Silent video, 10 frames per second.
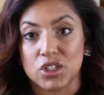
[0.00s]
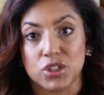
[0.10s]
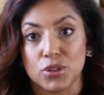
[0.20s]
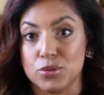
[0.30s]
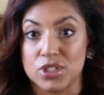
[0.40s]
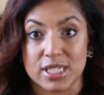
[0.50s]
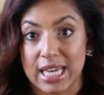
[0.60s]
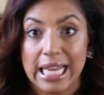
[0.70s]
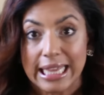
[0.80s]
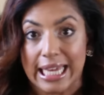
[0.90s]
you just
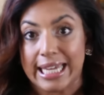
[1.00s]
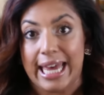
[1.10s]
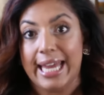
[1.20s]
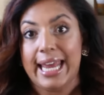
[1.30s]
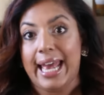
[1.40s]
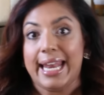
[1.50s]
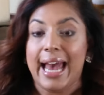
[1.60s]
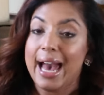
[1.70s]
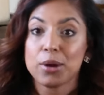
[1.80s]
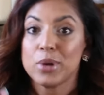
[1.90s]
got it like that, and
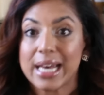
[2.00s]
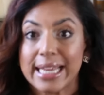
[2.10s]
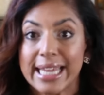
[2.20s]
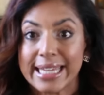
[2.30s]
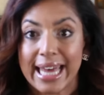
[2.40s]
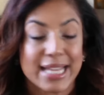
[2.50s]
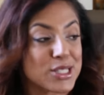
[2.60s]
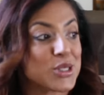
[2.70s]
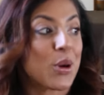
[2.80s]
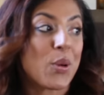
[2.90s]
I don't got it like
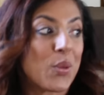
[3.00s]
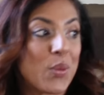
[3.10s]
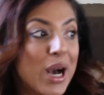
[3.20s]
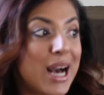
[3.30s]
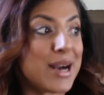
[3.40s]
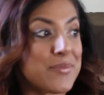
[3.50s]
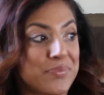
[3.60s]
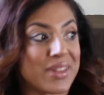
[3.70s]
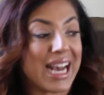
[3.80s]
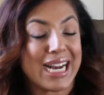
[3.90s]
that. So
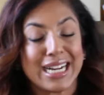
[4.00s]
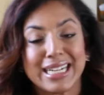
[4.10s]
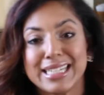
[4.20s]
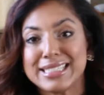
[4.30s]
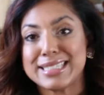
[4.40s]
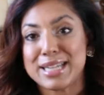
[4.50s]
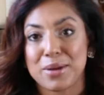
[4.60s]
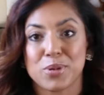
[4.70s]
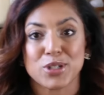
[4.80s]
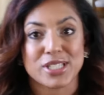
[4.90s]
I did
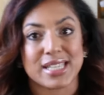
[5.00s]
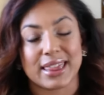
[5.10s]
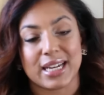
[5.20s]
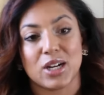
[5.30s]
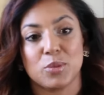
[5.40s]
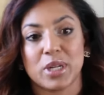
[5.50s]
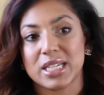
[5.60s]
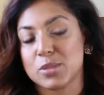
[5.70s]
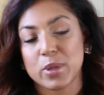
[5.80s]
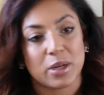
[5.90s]
not purchase it there, but
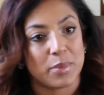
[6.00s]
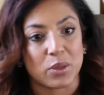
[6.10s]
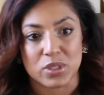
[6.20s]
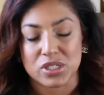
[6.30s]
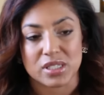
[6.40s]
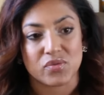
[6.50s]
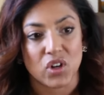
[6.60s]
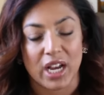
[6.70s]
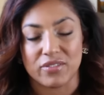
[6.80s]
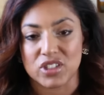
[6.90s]
it's been on my wish list
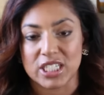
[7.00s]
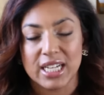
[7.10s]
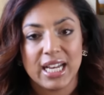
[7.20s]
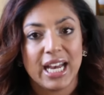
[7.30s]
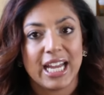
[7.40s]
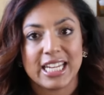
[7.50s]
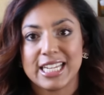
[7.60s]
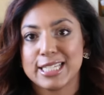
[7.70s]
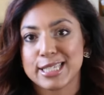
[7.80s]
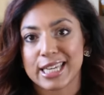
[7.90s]
forever, and
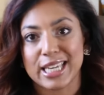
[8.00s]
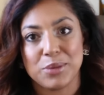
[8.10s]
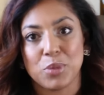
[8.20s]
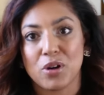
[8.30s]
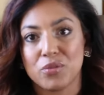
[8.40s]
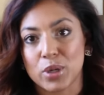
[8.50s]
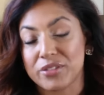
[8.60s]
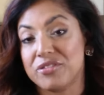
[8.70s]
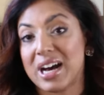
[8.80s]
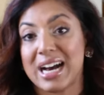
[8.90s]
it is the Keepall
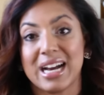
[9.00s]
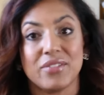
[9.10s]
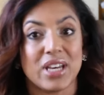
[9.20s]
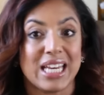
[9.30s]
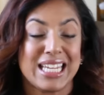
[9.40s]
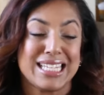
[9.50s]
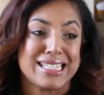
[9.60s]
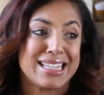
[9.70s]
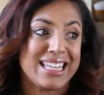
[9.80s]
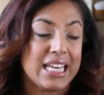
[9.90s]
45. It
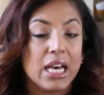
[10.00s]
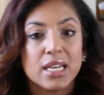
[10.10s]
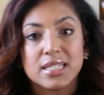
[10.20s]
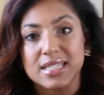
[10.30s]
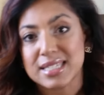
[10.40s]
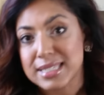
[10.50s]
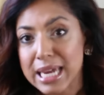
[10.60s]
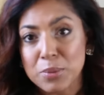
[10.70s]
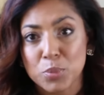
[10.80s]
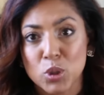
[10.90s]
is the
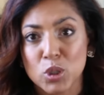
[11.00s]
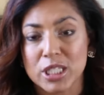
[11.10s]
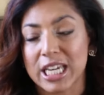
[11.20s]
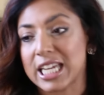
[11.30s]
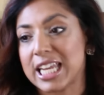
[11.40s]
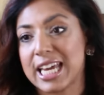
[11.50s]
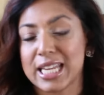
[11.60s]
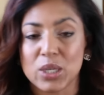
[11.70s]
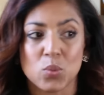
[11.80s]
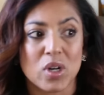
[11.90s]
staple in
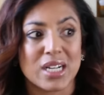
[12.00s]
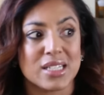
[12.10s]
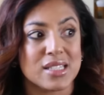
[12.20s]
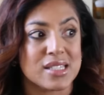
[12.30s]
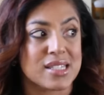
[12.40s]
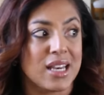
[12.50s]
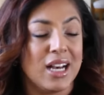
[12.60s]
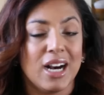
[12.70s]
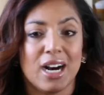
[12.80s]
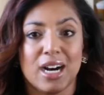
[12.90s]
anyone's
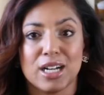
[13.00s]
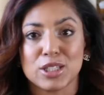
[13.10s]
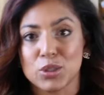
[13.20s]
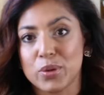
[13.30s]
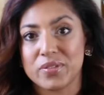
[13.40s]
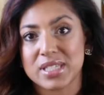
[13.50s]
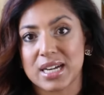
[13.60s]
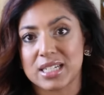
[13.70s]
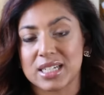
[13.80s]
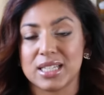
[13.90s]
Louis
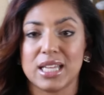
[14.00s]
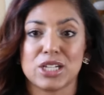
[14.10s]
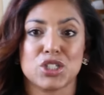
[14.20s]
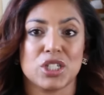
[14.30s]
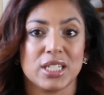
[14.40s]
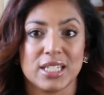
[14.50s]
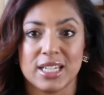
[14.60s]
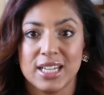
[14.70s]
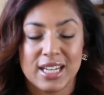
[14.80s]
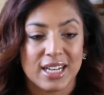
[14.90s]
Vuitton
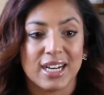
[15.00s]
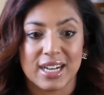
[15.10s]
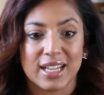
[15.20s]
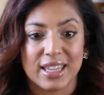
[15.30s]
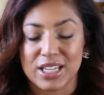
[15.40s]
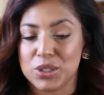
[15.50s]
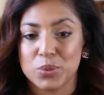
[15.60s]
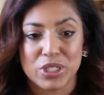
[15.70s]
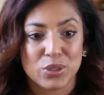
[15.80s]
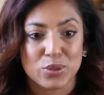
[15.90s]
collection that you
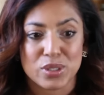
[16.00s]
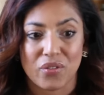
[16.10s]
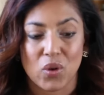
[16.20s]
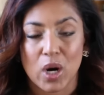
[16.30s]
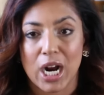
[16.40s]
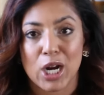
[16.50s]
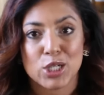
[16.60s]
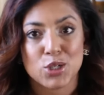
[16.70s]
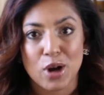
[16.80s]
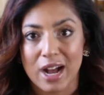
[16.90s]
would use for
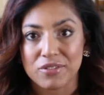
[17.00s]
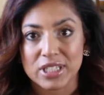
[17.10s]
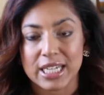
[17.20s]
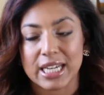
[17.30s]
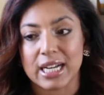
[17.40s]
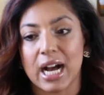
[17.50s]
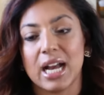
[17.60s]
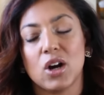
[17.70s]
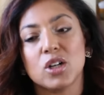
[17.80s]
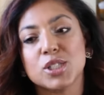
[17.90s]
traveling.
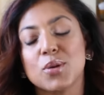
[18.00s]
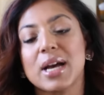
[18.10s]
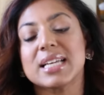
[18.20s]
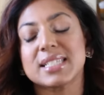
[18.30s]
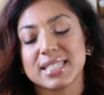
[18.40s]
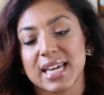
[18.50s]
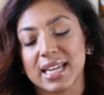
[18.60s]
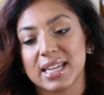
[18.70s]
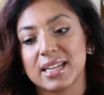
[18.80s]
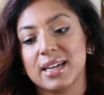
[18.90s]
I also
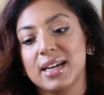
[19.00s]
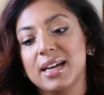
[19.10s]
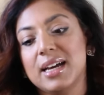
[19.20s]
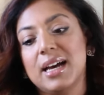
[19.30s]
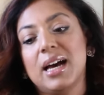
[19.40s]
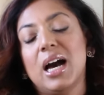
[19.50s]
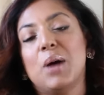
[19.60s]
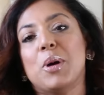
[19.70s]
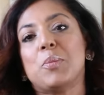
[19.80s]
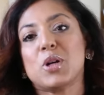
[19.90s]
hesitated
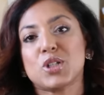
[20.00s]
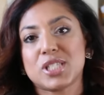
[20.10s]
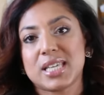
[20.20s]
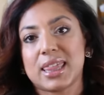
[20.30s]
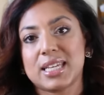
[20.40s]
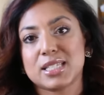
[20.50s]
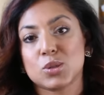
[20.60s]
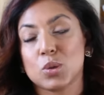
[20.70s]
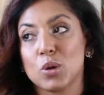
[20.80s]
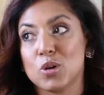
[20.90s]
about purchasing
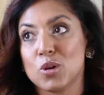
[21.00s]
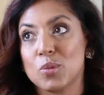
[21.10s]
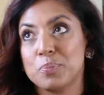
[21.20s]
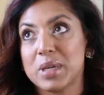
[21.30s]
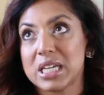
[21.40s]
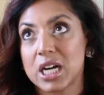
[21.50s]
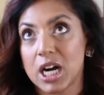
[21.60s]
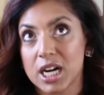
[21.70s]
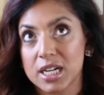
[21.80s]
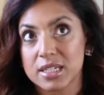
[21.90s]
this
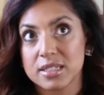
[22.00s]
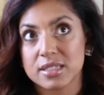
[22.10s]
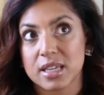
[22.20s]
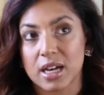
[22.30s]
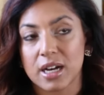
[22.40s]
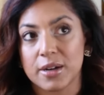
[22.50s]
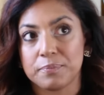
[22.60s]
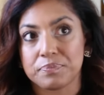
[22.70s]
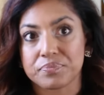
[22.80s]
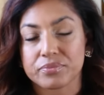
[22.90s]
because
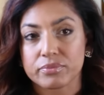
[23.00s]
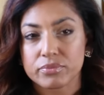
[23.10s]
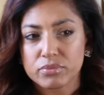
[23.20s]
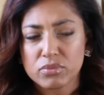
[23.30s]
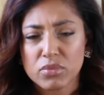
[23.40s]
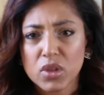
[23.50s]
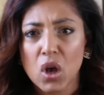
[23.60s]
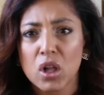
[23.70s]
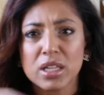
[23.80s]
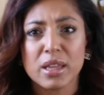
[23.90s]

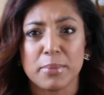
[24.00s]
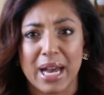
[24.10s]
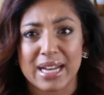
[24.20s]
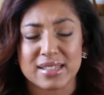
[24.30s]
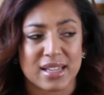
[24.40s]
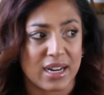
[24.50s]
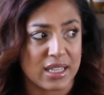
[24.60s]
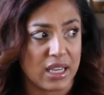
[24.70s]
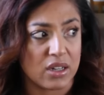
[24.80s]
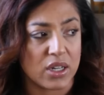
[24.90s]
all the bags that I
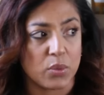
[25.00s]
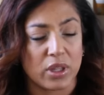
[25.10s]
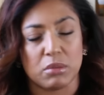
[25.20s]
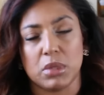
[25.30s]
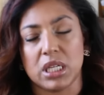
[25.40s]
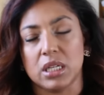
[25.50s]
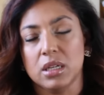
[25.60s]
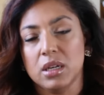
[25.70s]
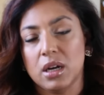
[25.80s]
carry with me